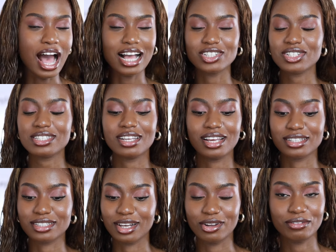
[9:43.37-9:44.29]
I just think
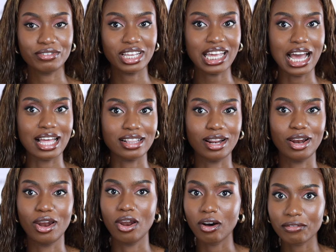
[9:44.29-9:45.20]
it's lovely. I
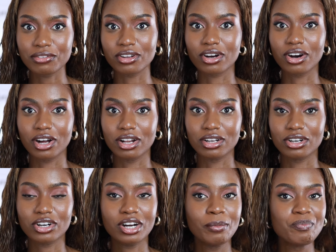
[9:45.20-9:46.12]
love the
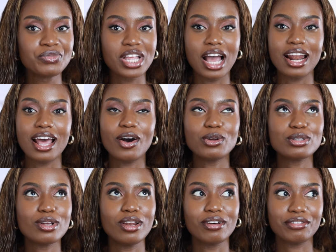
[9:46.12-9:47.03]
color, and I
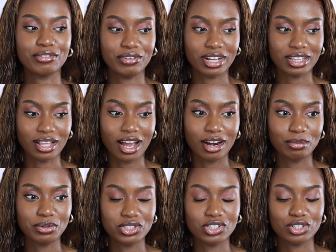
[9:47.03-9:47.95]
also love the fact that R
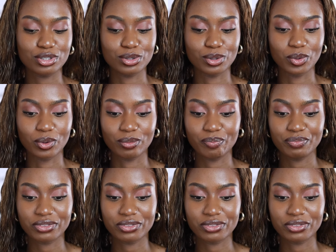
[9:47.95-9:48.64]
P G show